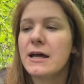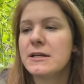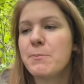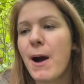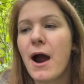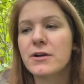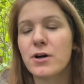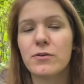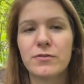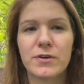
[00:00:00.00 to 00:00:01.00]
the part
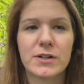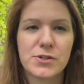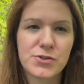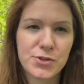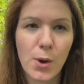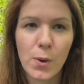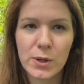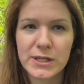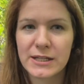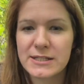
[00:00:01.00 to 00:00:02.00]
of the soul
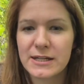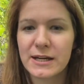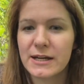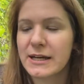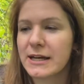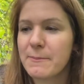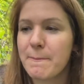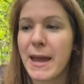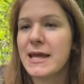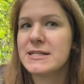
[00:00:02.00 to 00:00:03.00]
that
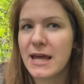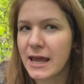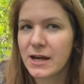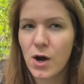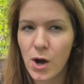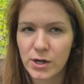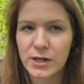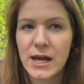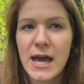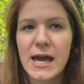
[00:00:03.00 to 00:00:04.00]
may take
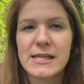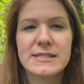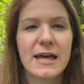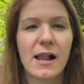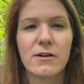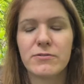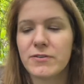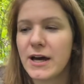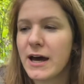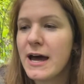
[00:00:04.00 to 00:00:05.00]
on itself
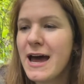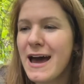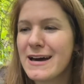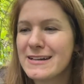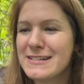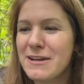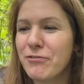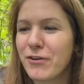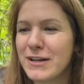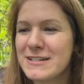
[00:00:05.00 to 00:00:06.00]
a
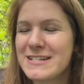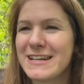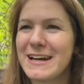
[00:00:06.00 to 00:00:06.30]
different